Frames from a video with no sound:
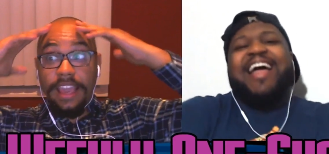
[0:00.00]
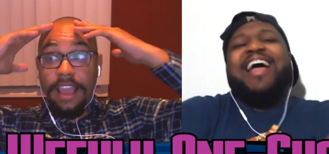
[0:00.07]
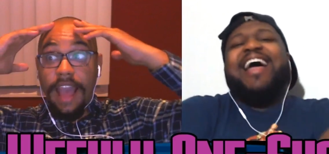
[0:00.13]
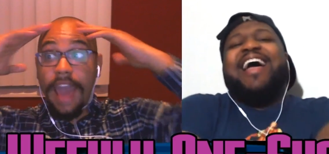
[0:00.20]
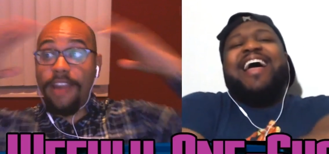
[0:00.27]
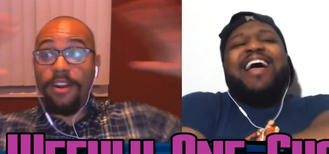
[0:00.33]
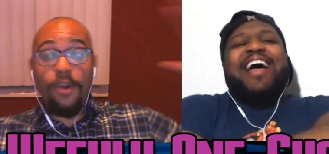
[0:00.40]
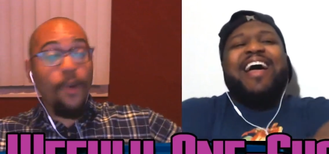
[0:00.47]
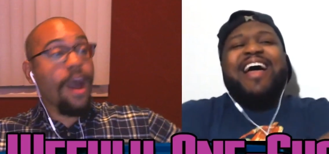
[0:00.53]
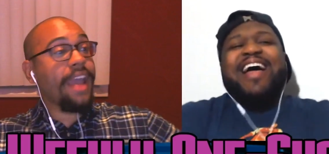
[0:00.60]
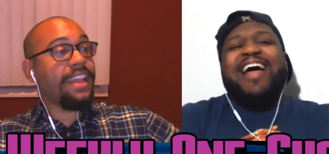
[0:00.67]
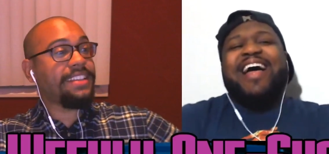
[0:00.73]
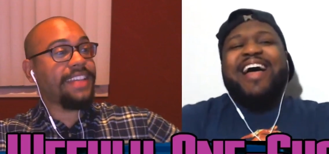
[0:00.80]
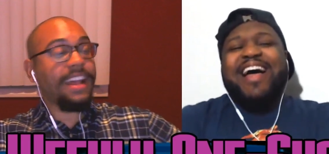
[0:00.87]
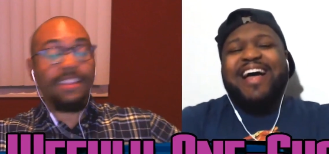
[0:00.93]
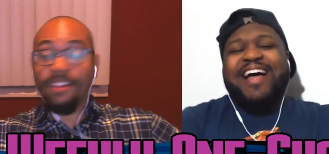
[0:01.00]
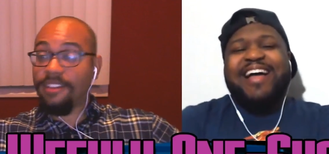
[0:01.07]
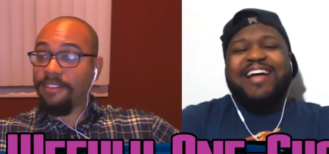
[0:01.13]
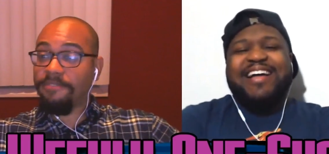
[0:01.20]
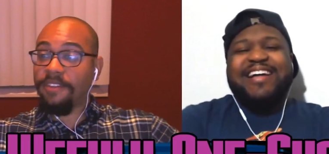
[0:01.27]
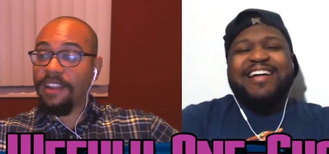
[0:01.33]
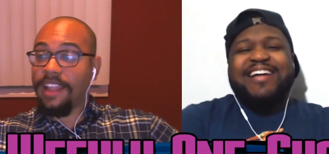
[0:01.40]
Speaker 1: I don't know why he's out there in the
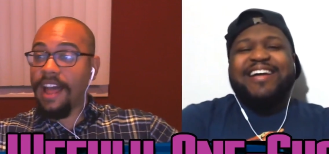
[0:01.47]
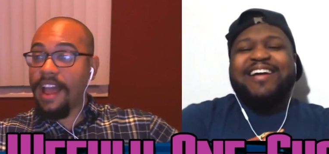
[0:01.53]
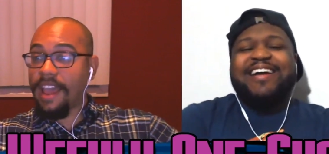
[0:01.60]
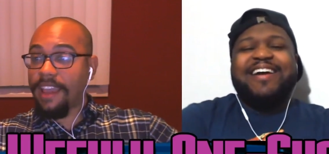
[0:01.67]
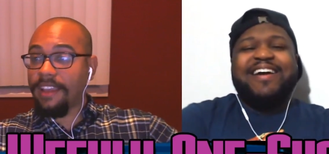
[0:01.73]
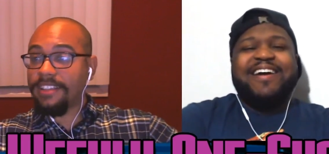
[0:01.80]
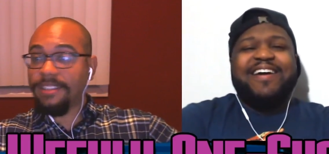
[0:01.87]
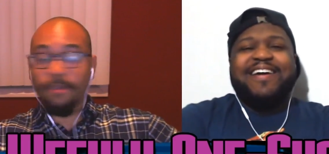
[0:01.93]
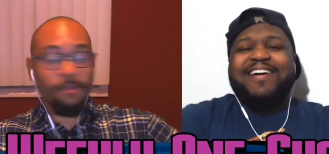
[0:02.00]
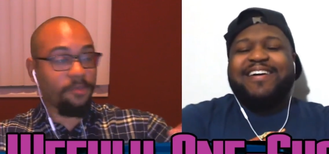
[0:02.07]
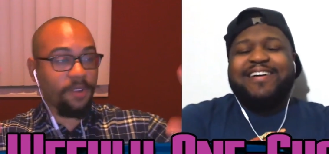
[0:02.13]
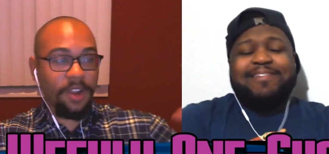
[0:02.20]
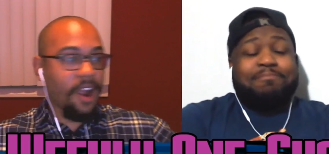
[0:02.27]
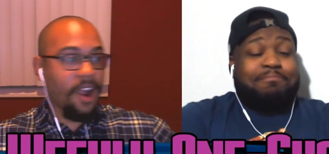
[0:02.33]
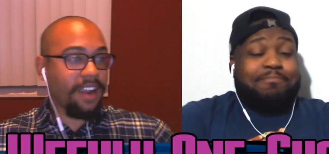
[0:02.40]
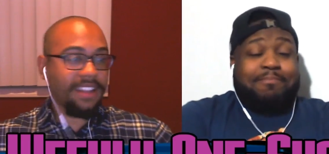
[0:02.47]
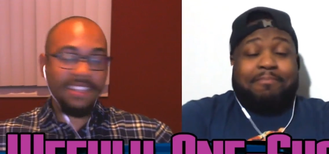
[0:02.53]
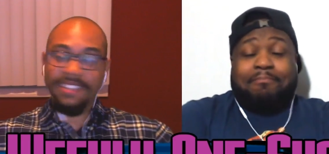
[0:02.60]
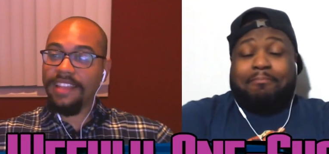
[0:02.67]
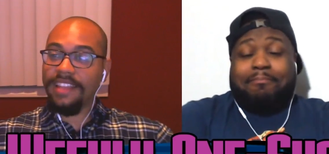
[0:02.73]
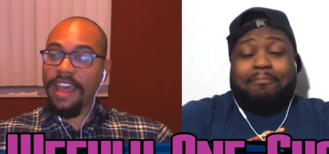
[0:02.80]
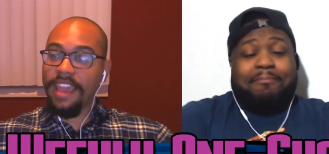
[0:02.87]
front lines. Regardless of
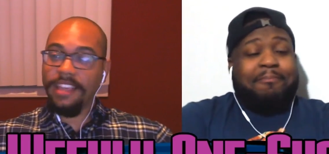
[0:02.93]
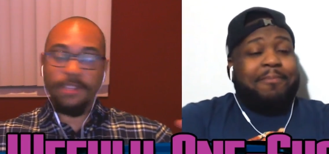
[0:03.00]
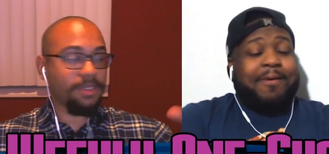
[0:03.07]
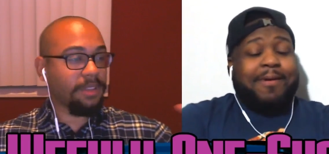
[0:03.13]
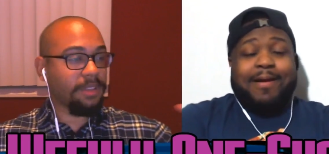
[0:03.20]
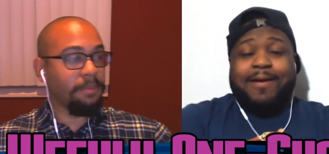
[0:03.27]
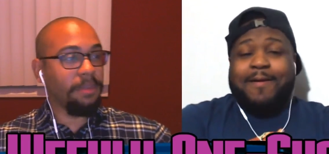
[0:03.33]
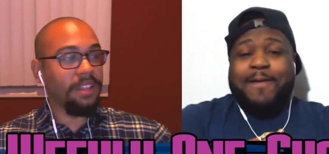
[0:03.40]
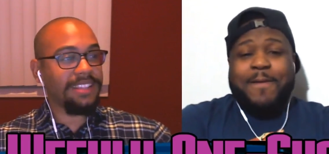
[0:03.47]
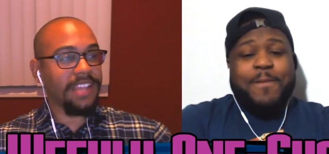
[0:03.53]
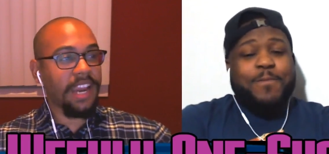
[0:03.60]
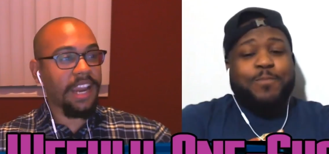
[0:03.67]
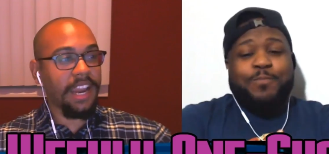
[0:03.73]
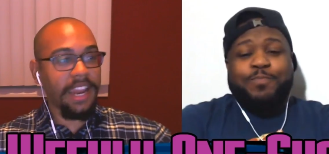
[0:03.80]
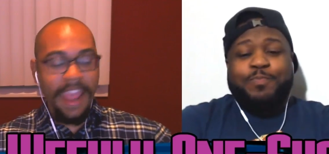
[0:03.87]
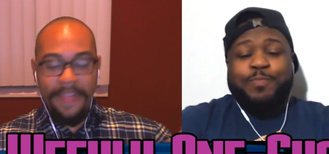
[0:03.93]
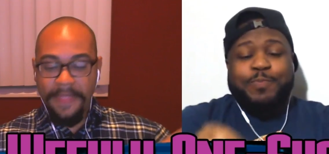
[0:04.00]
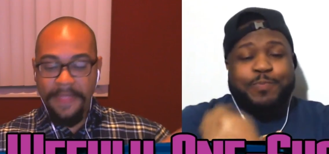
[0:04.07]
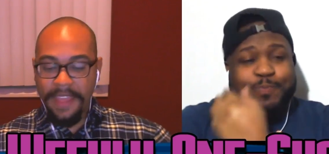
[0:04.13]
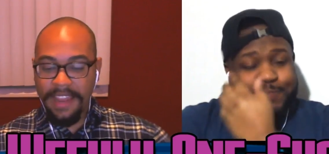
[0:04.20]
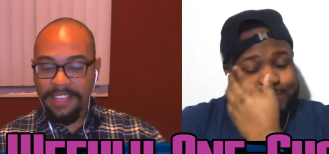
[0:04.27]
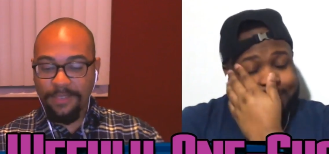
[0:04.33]
that, he's with the military, and
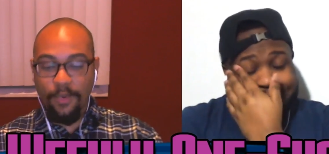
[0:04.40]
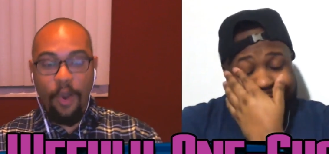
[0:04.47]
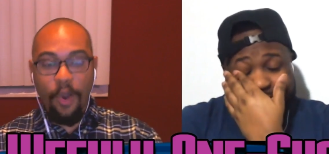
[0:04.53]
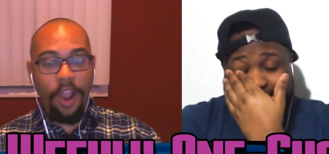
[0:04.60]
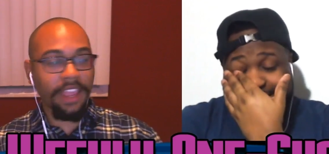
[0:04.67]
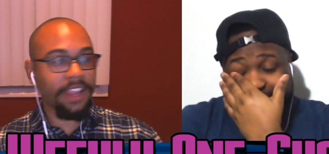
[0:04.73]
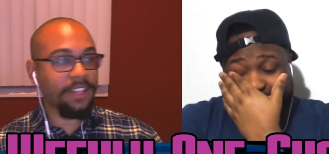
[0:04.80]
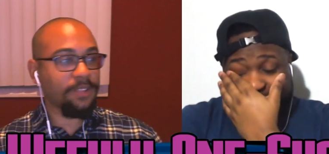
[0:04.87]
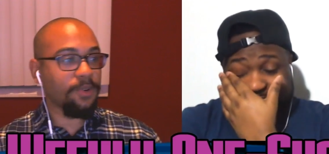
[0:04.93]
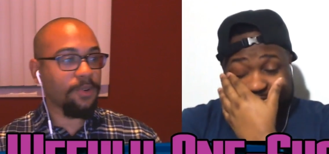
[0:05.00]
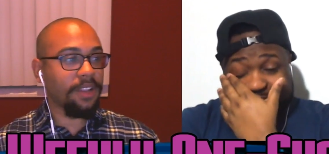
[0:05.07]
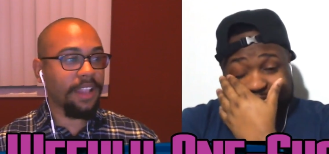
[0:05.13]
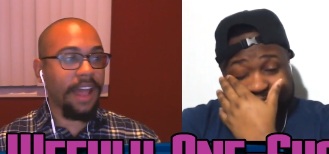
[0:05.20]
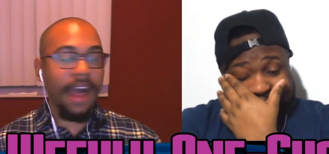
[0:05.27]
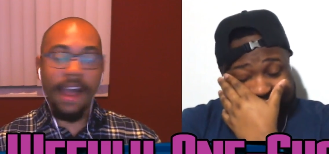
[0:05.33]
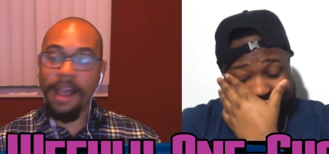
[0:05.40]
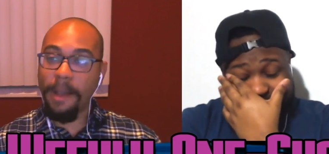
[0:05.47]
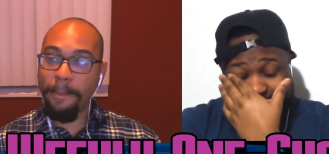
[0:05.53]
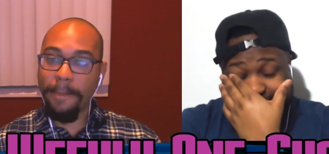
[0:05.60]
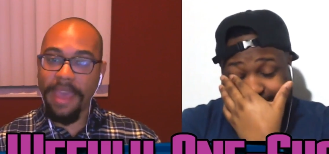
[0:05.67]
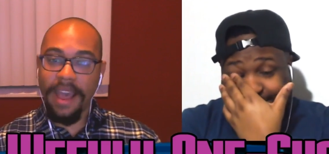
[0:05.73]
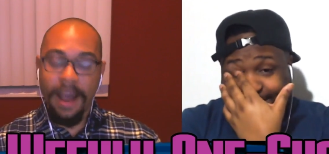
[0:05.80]
then he's walking into a,
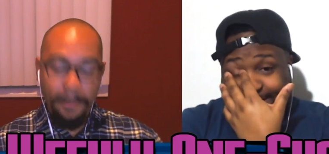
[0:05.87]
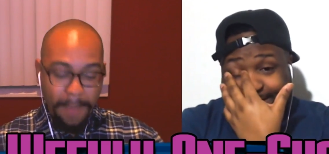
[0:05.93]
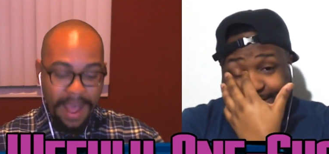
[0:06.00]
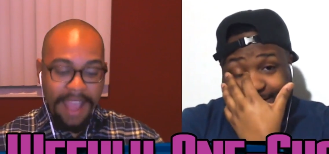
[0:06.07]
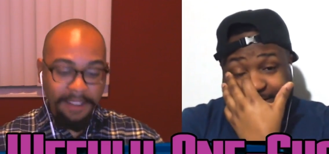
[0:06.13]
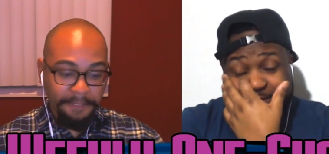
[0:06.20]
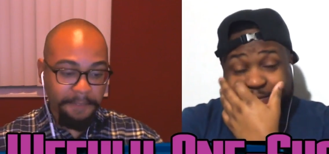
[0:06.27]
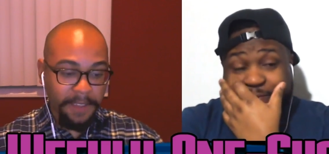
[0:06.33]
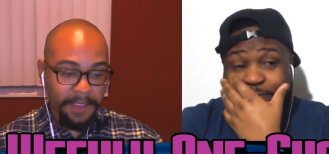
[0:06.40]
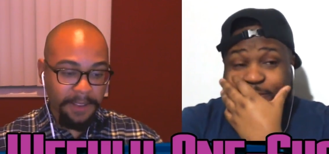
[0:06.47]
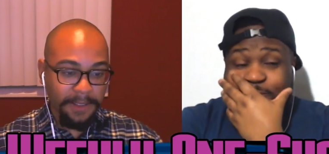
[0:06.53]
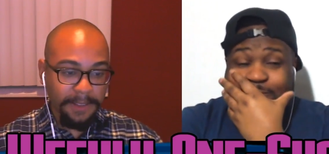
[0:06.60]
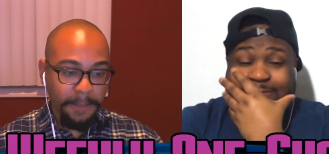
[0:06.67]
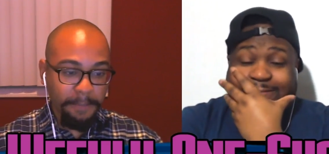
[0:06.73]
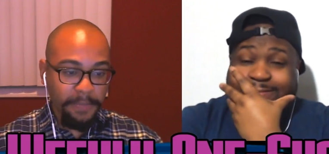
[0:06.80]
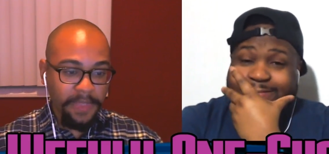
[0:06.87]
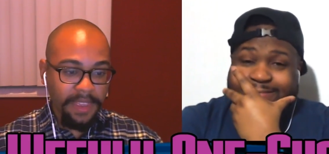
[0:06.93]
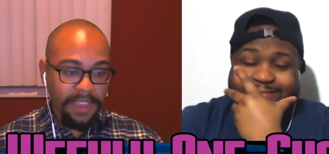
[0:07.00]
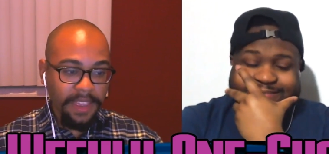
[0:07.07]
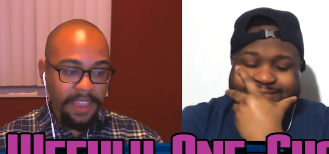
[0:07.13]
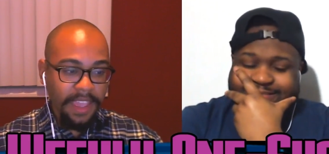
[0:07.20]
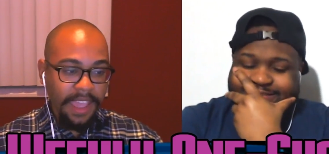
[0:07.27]
a, a minefield.
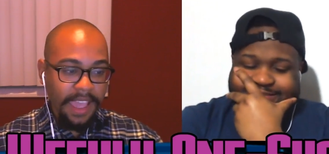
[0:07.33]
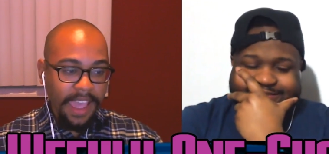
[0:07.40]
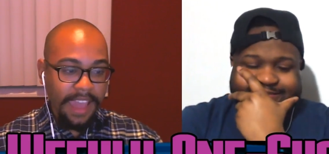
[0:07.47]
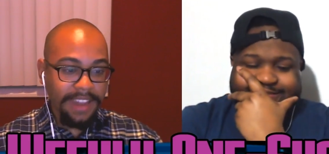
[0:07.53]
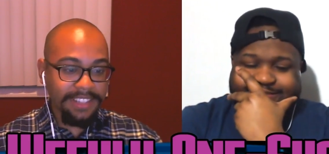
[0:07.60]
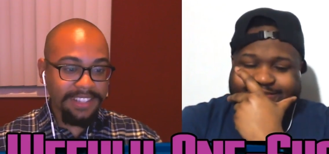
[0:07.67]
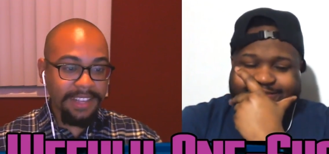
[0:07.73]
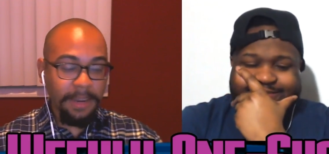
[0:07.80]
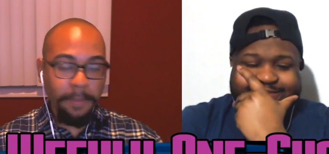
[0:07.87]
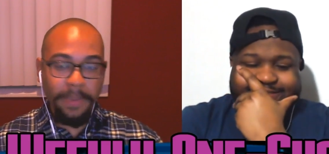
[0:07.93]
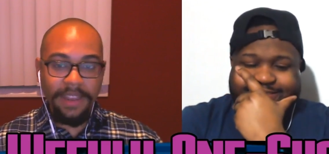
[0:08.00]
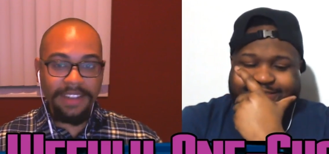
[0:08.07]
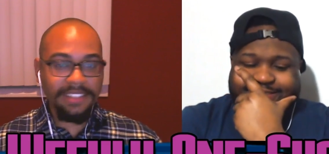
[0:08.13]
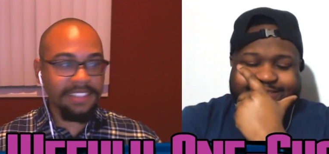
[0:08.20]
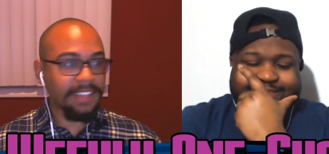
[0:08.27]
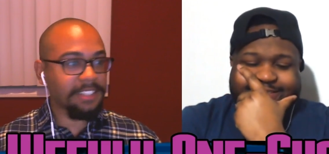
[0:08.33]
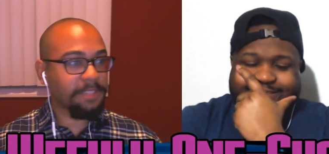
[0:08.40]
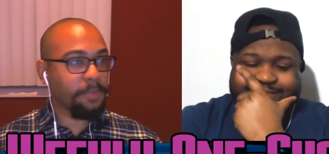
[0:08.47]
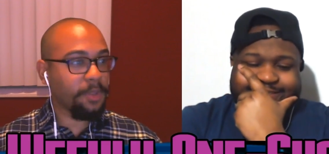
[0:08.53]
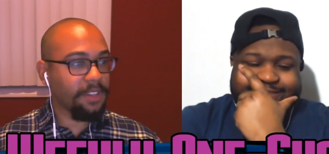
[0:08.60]
And instead of being a sensible